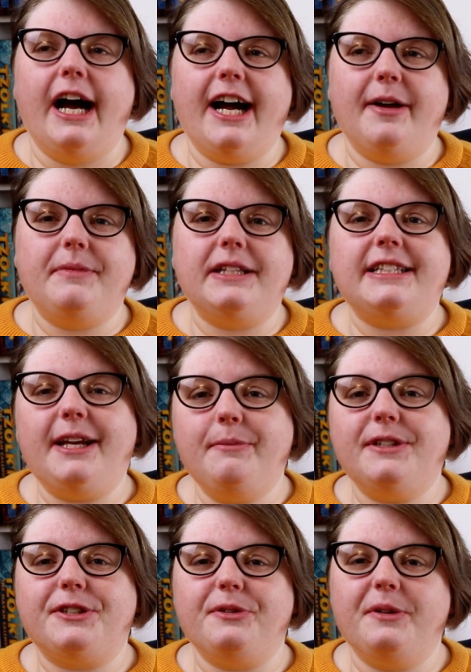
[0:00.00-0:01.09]
Um, the same
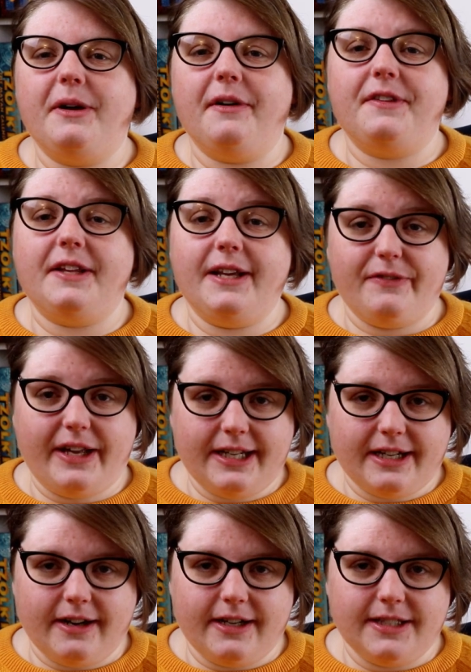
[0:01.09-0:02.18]
is true of the
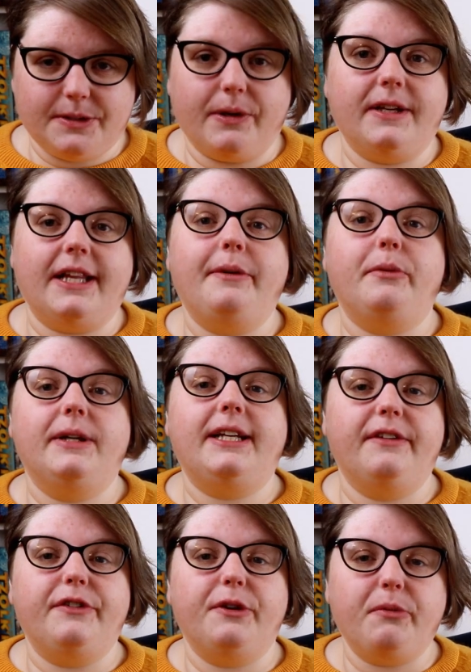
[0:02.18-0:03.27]
event cards where they will
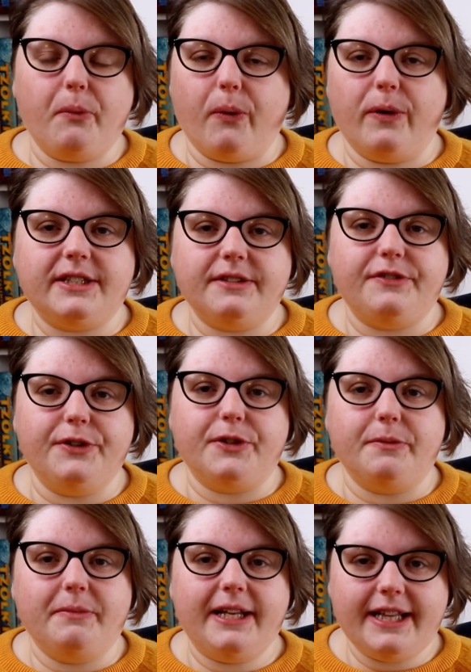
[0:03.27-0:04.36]
give you rewards if you
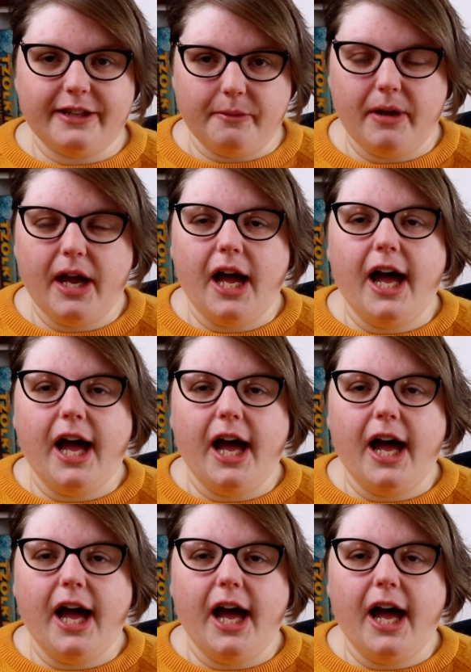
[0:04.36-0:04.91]
complete them.